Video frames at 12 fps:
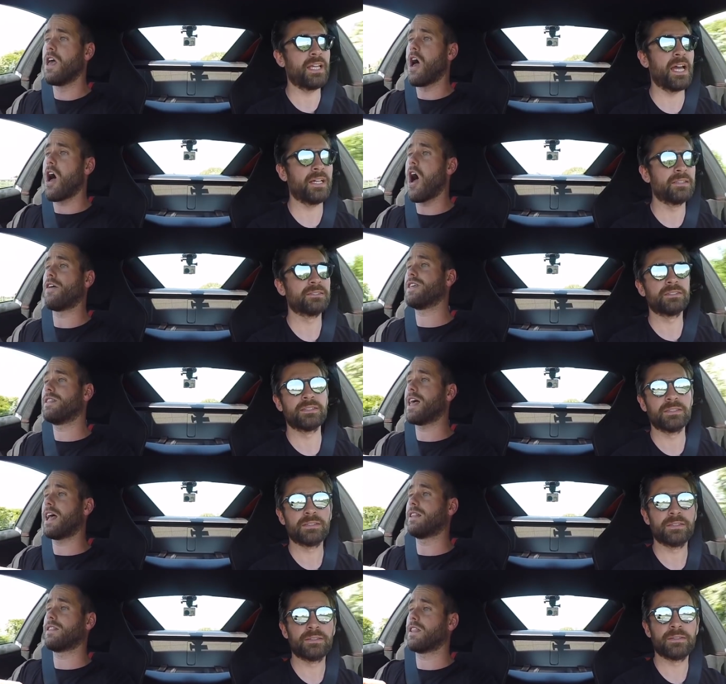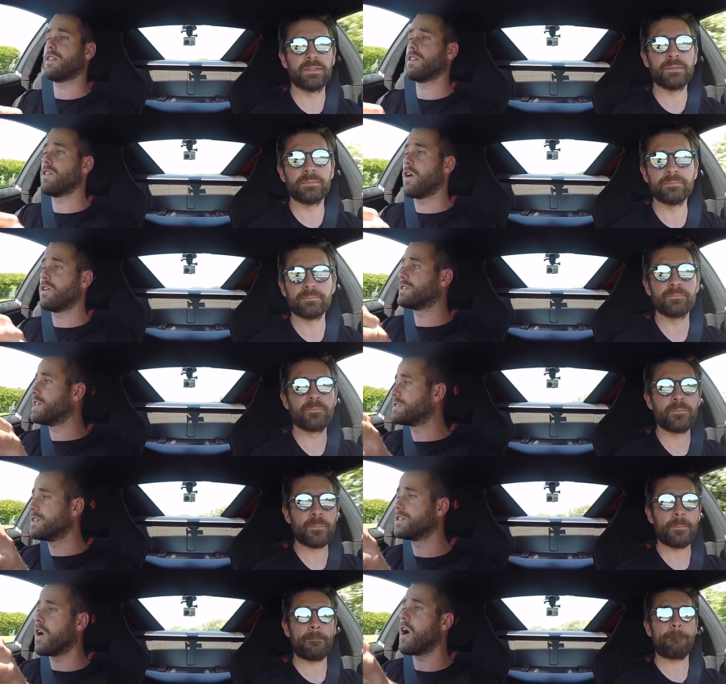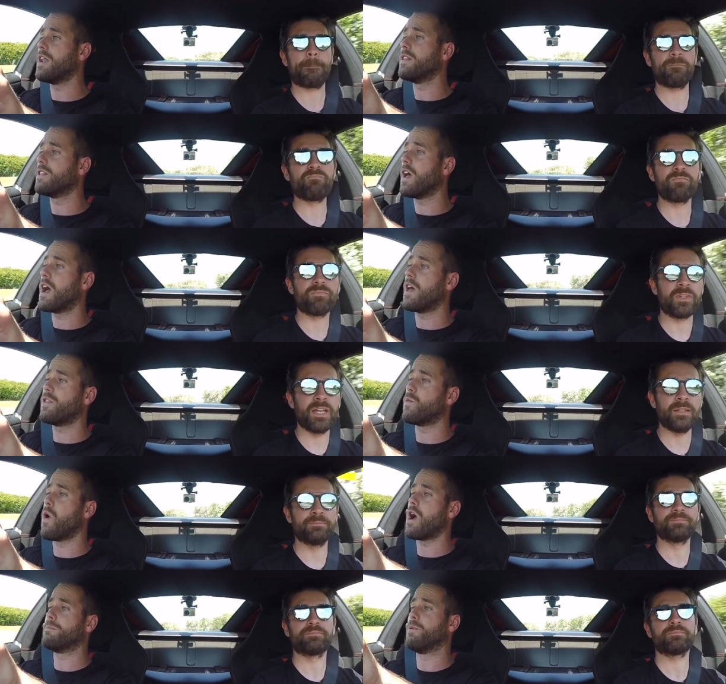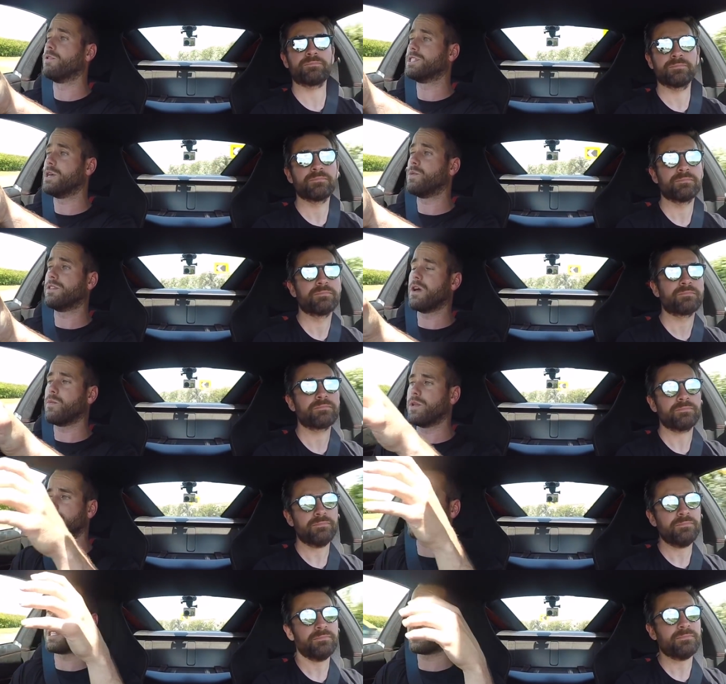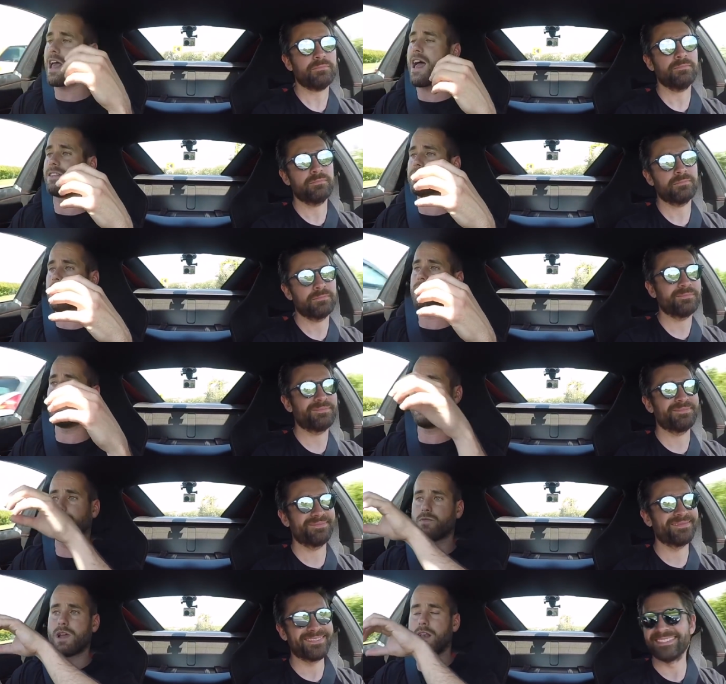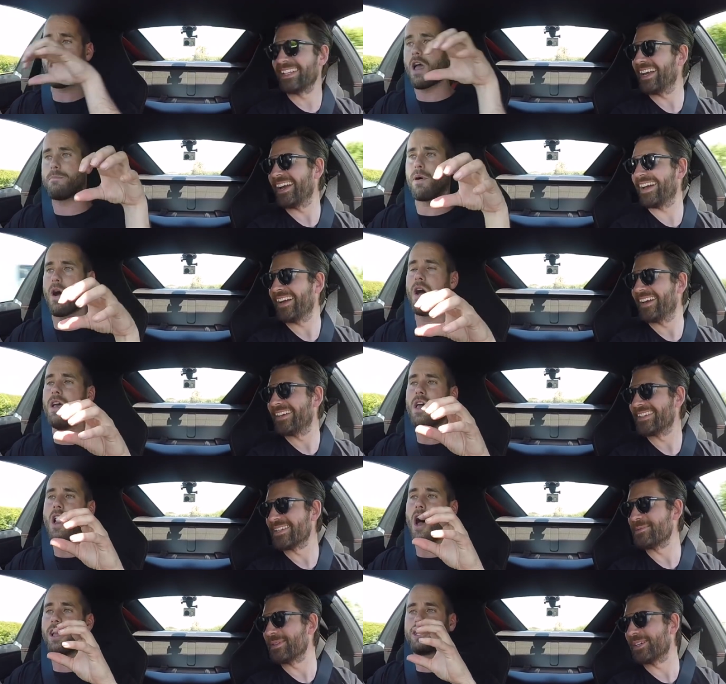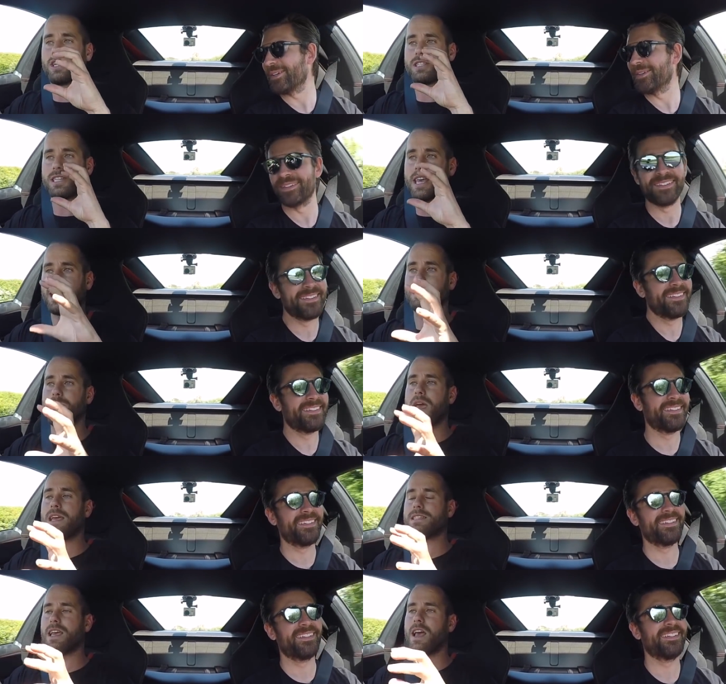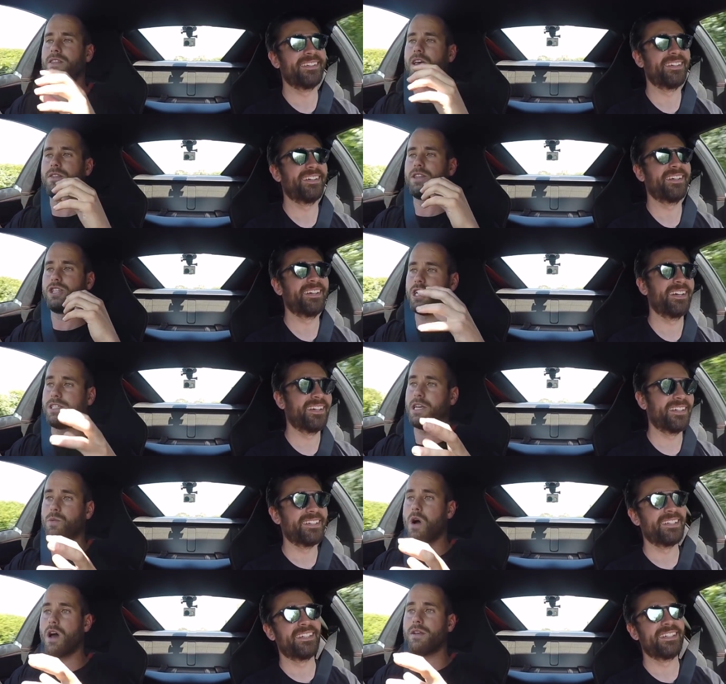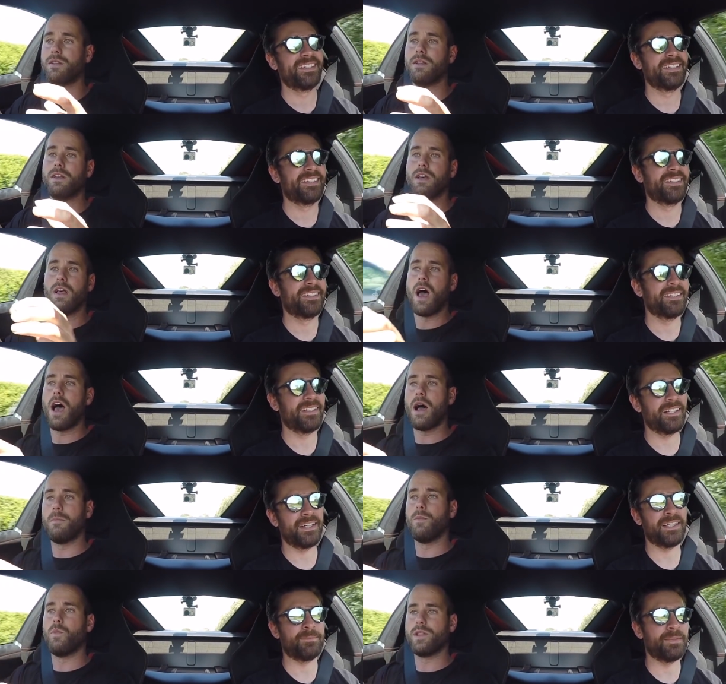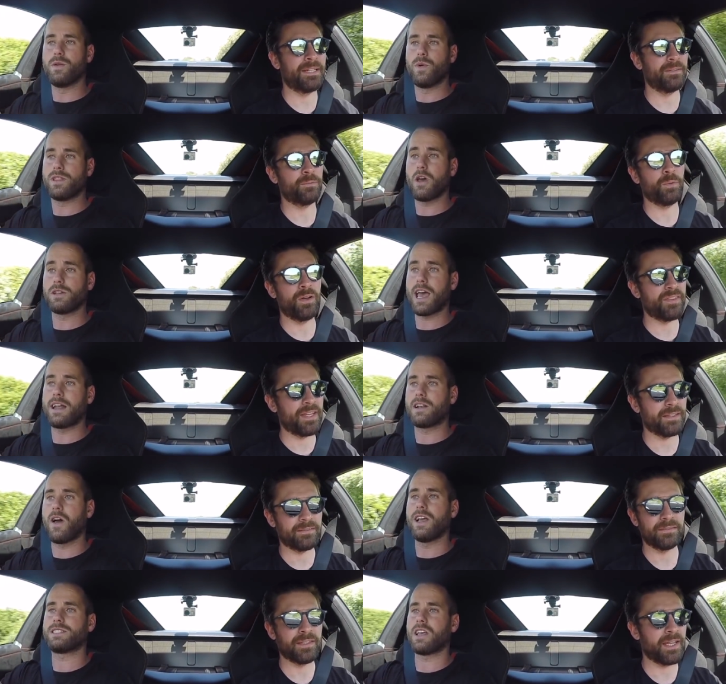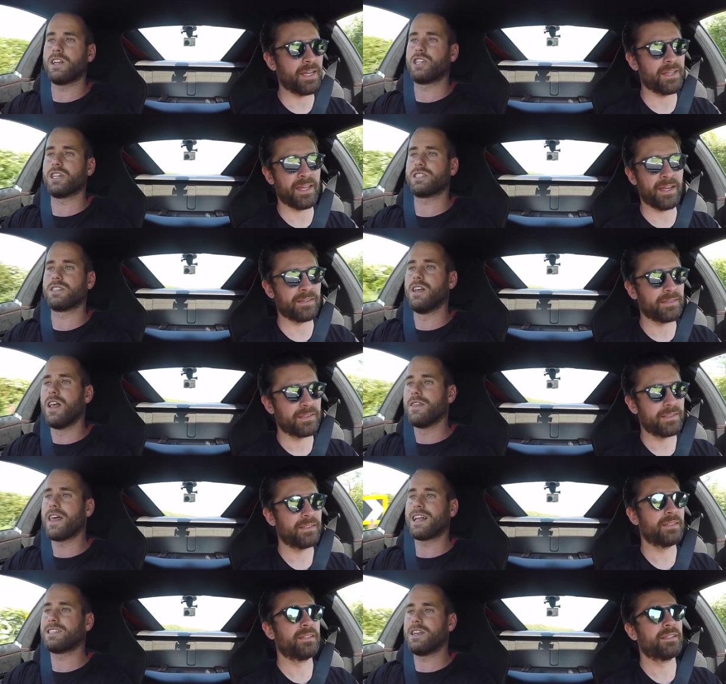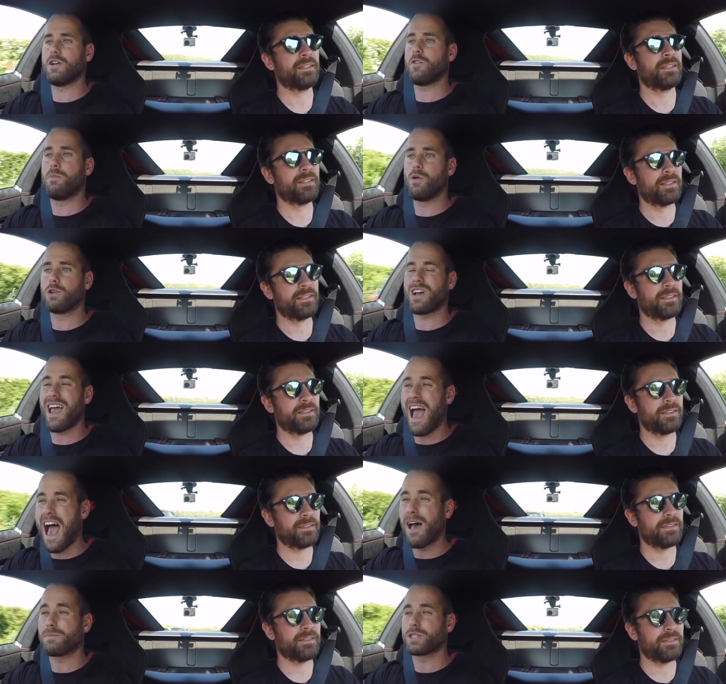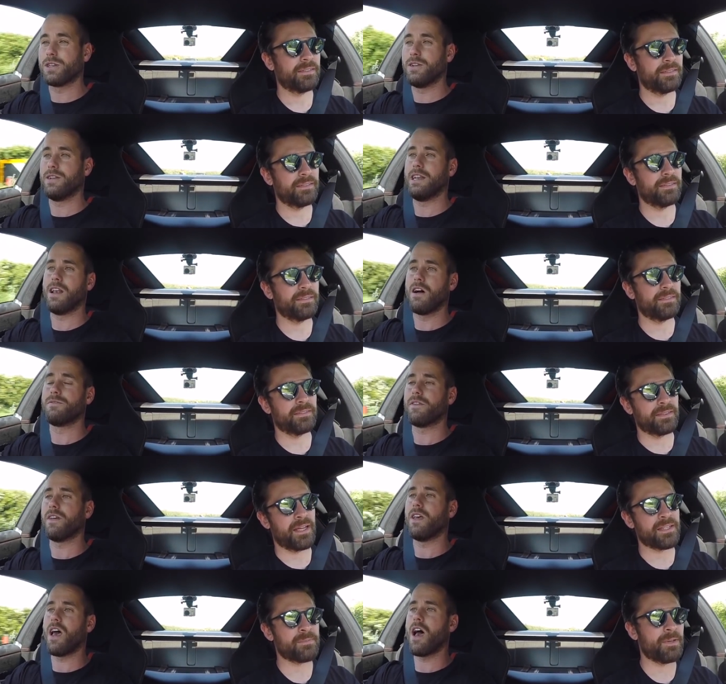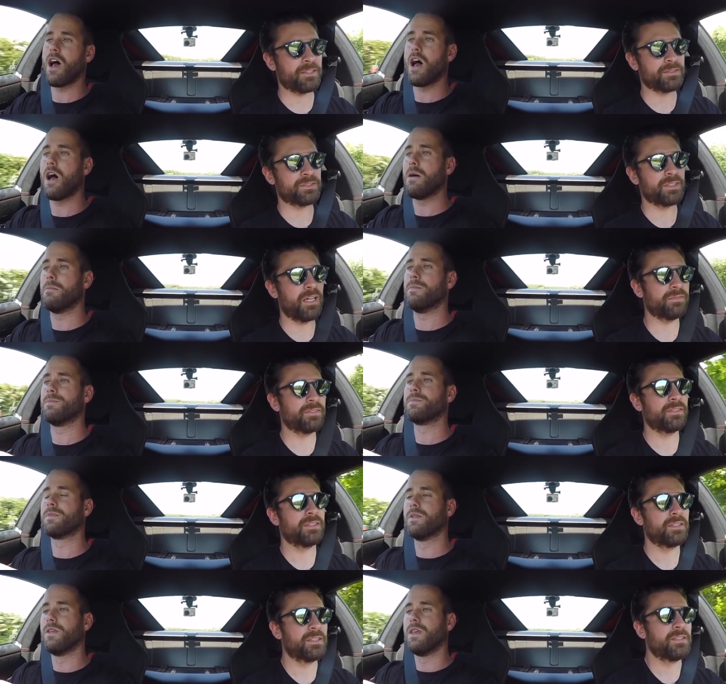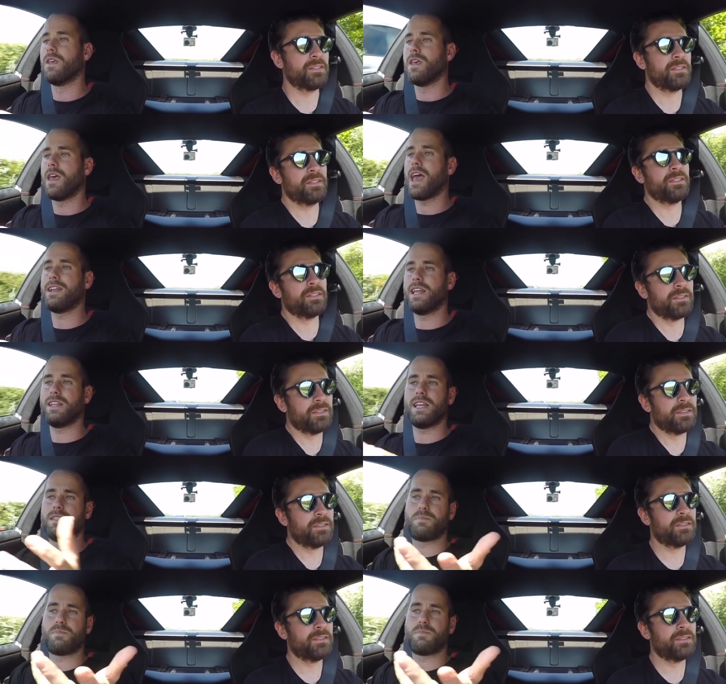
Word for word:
Speaker 1: Yeah. I think that 996 design, uh, yeah. the wide body with the with the slat underneath the rear yeah. light bar. Super I just cool. think it's amazing, and the, the GT1 um, oh, with man. with those headlights. Yeah, I just that's an era Porsche I absolutely love. Um, and it, it's